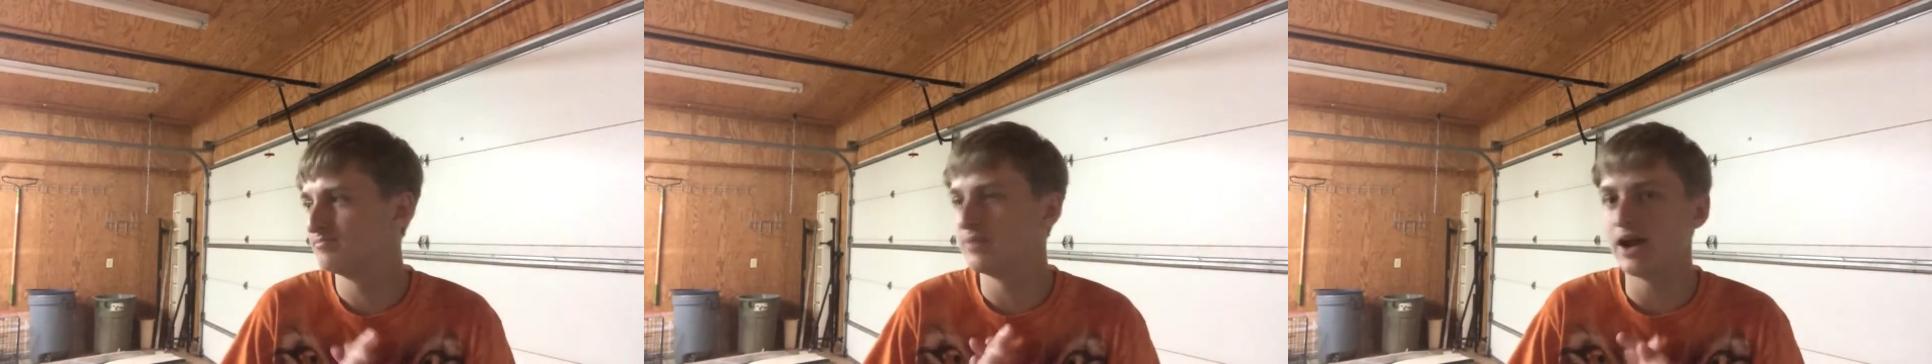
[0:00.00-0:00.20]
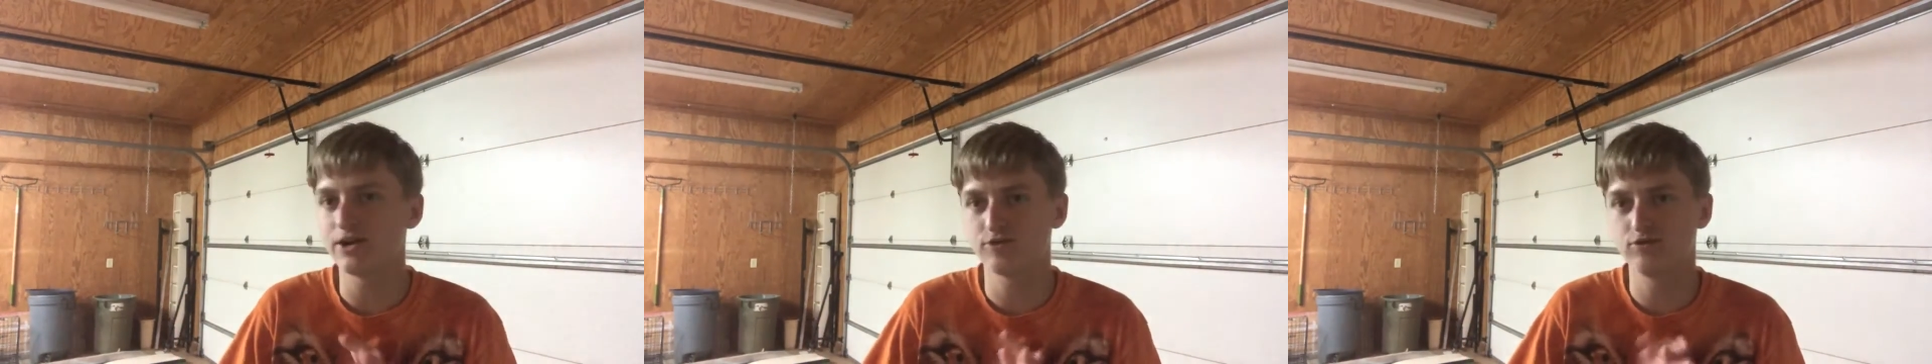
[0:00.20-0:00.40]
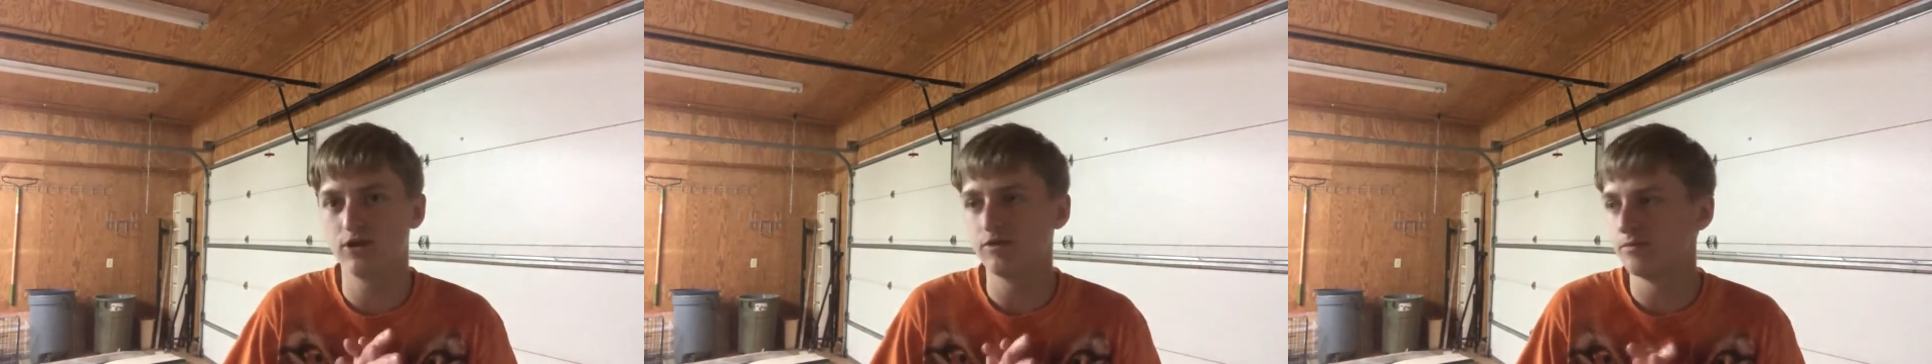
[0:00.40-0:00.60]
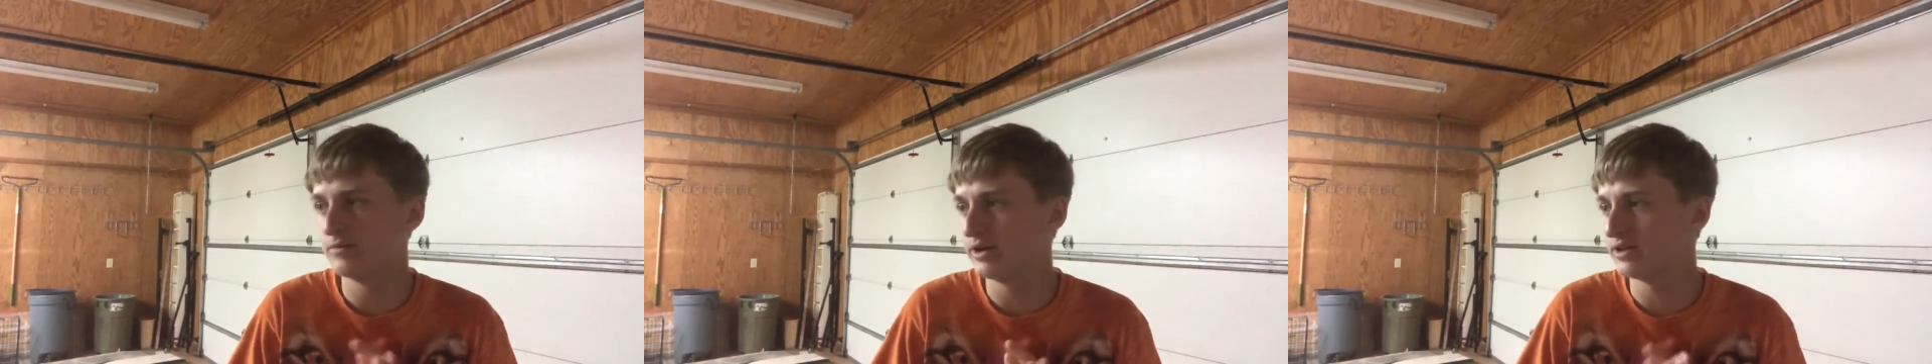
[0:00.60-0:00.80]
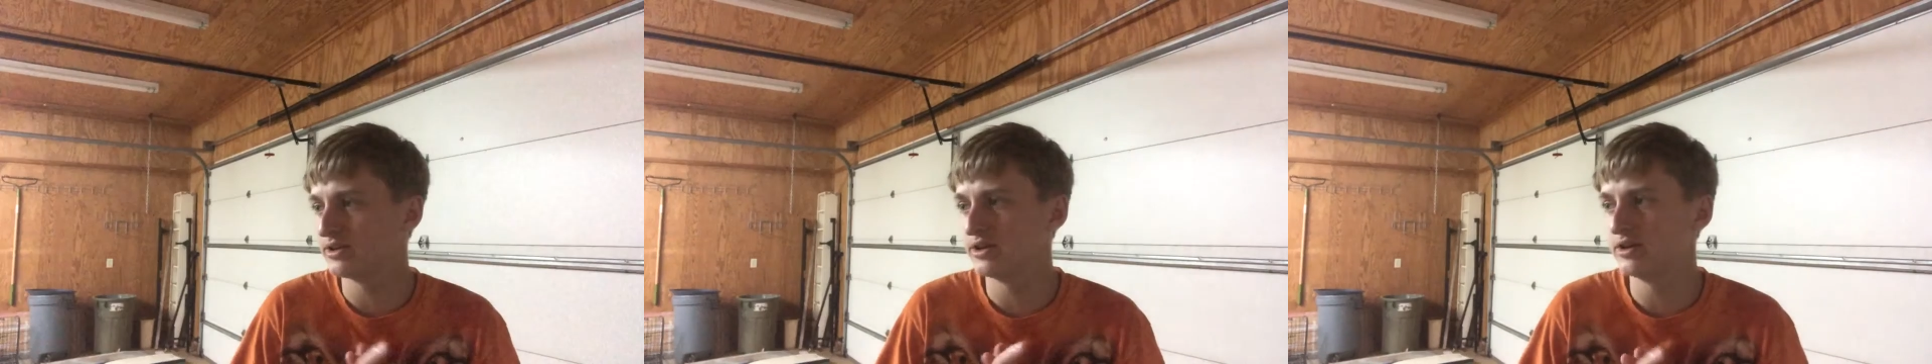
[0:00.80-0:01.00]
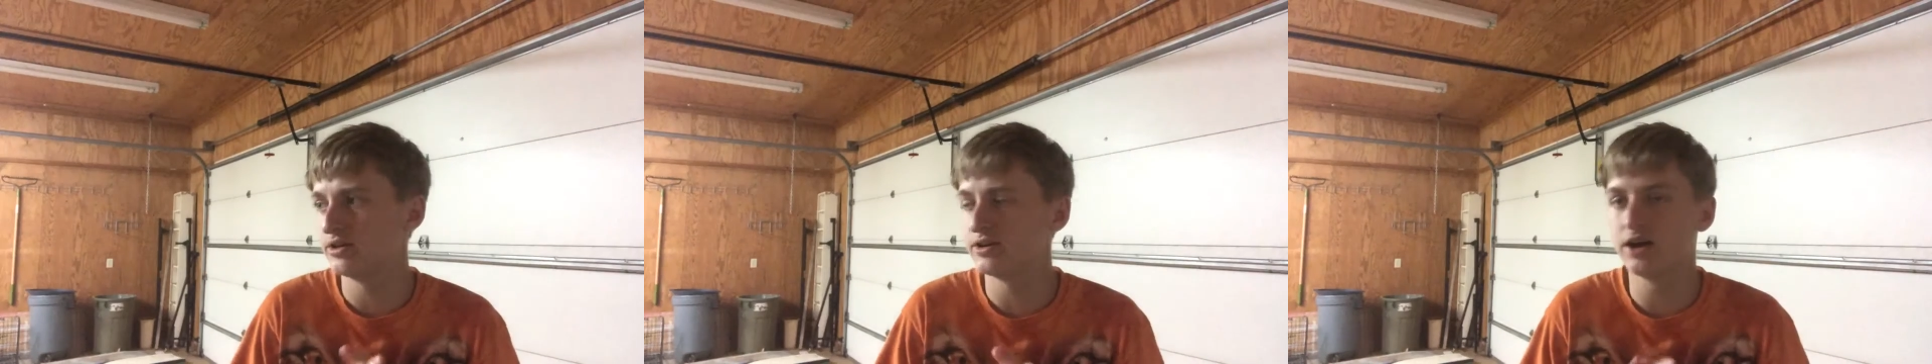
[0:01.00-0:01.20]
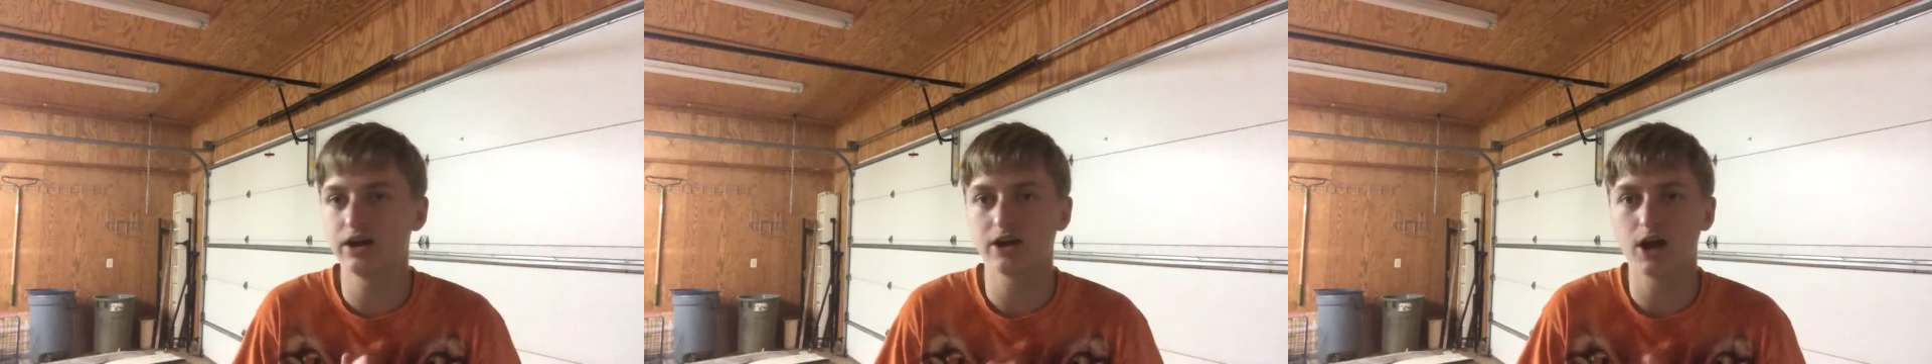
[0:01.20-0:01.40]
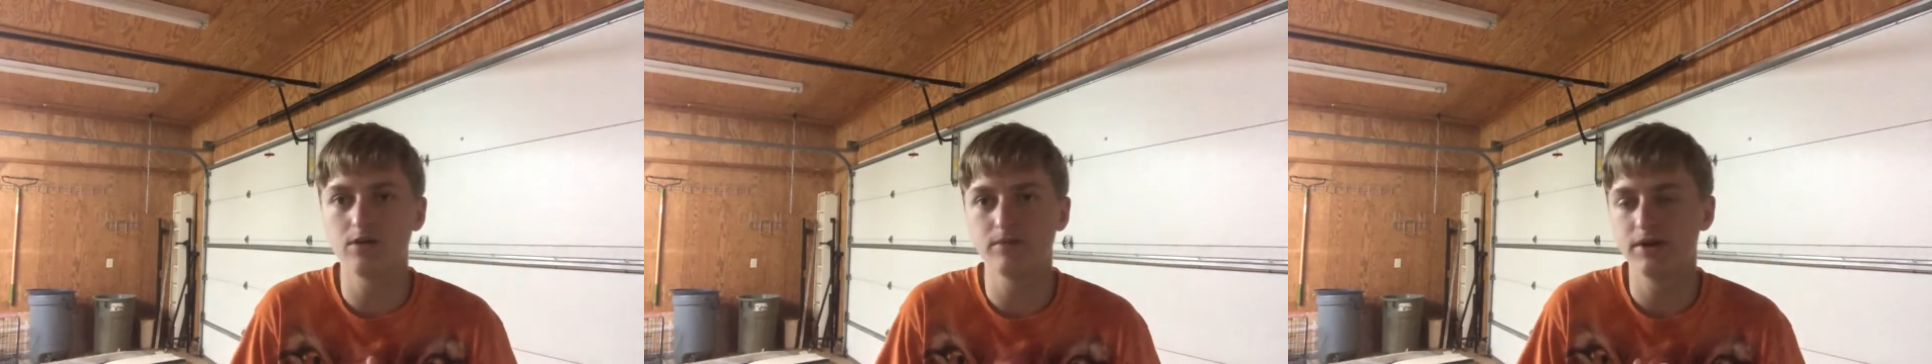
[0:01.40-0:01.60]
Pac-12 and Big Ten are
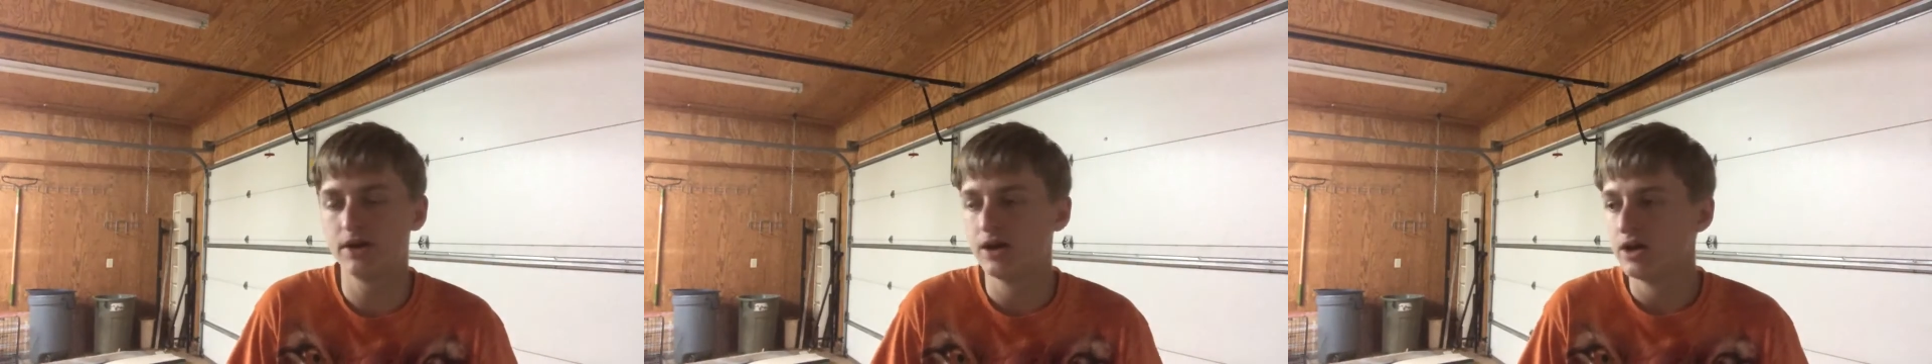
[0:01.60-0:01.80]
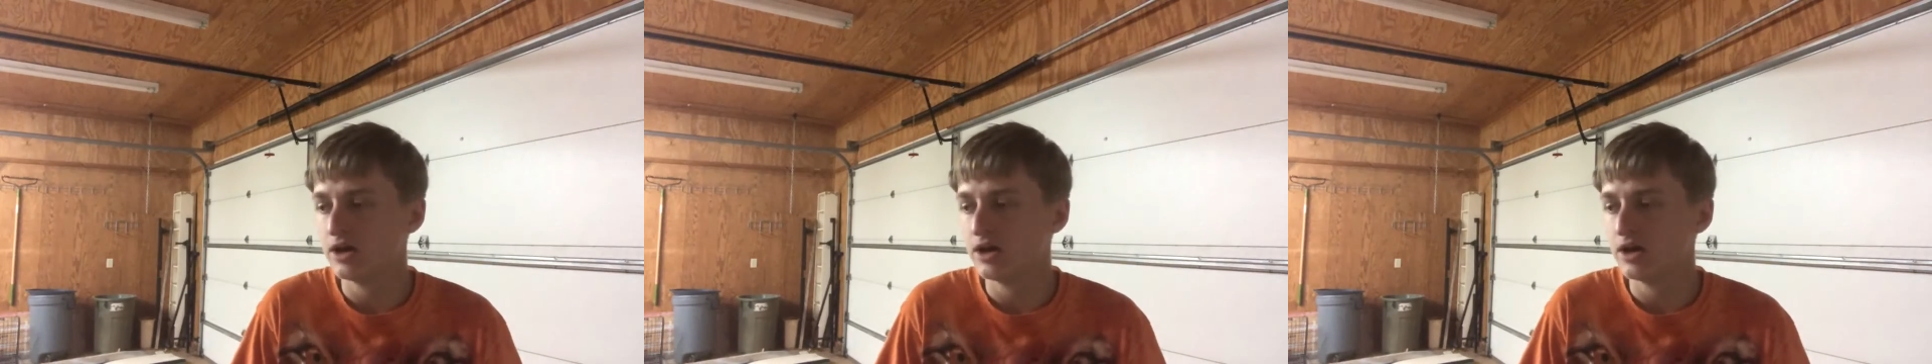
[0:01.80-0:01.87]
not coming.